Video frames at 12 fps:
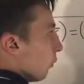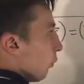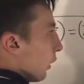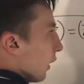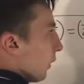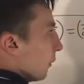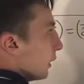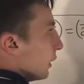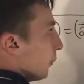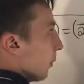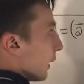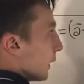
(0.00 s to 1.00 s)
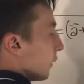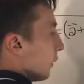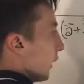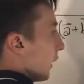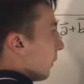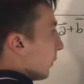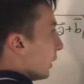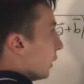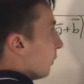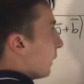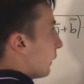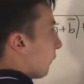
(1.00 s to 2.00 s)
1 comma 2 plus 3 comma
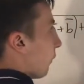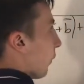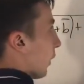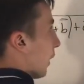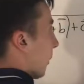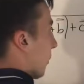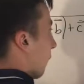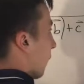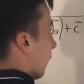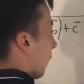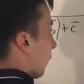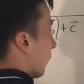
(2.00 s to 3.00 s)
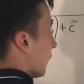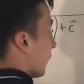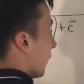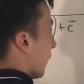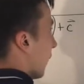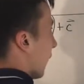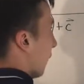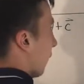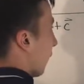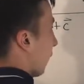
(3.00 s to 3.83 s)
2 is 4 comma 4. We just did that.